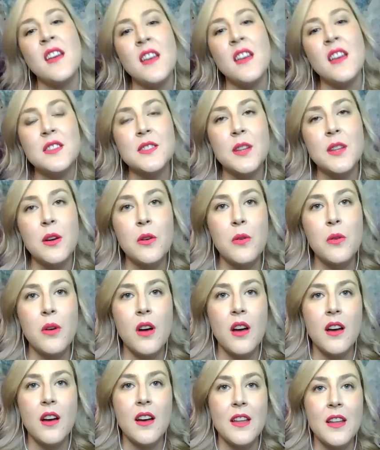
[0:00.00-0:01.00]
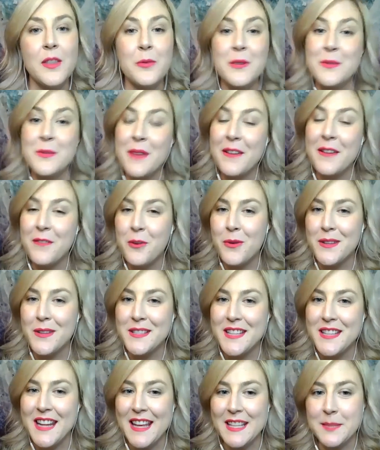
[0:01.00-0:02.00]
So the reason we have you on
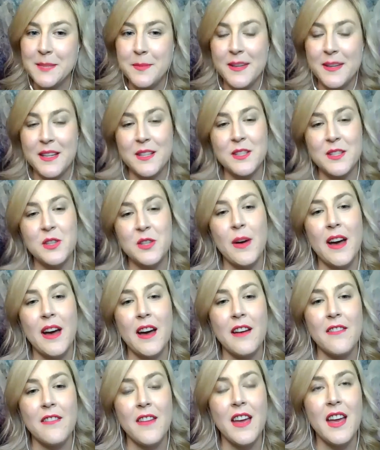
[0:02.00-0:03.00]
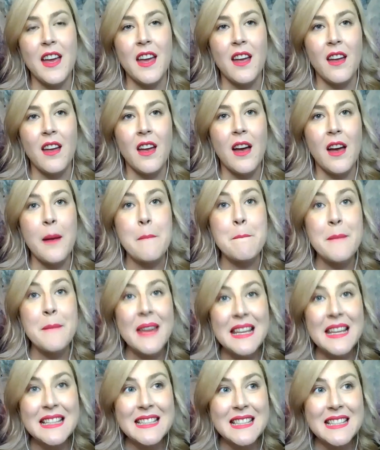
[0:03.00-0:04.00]
today is because you have an
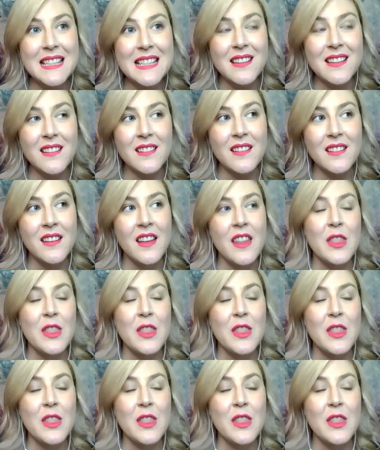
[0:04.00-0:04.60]
amazing